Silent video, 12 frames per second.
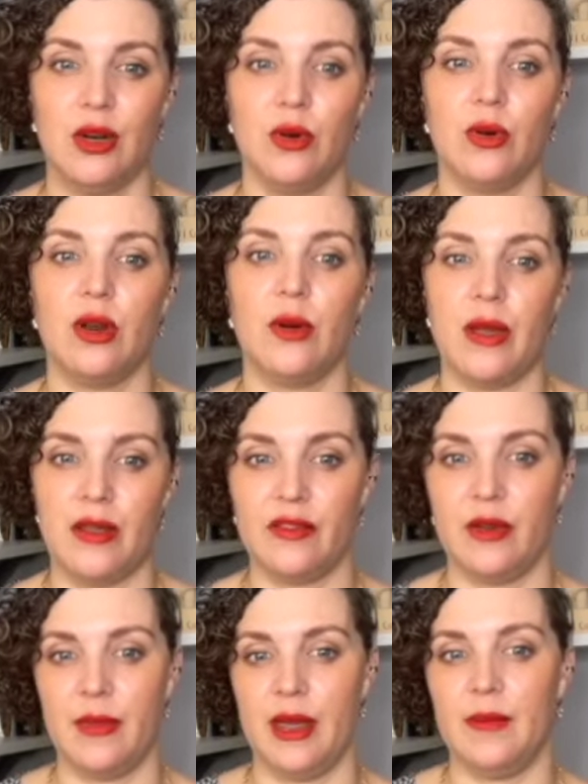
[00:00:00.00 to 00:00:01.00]
or away
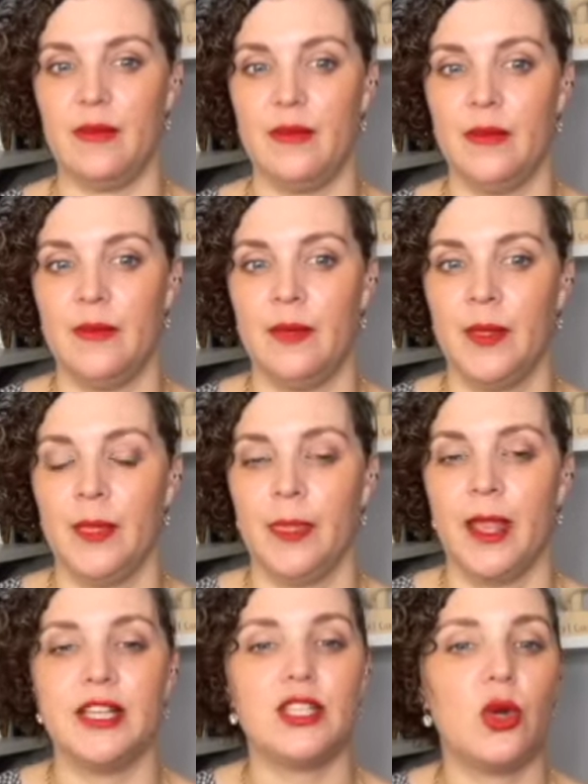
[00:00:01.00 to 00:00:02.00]
from them?
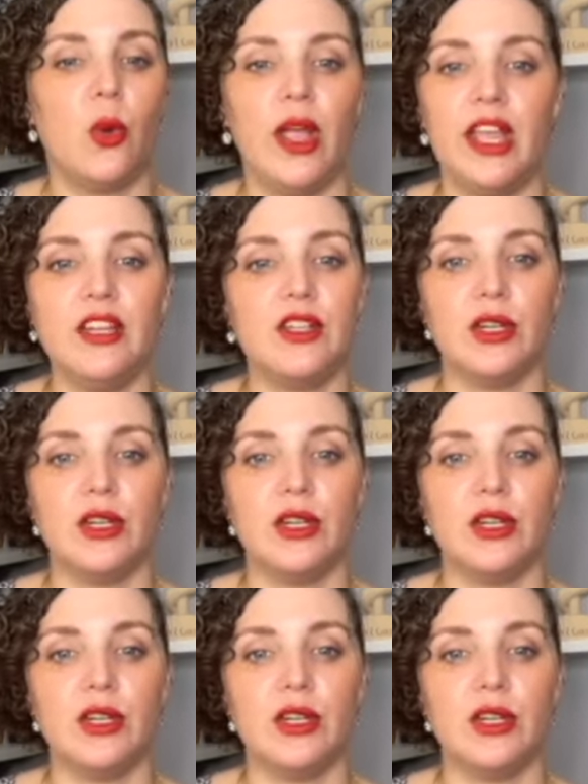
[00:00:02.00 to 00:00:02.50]
It's a quick and dirty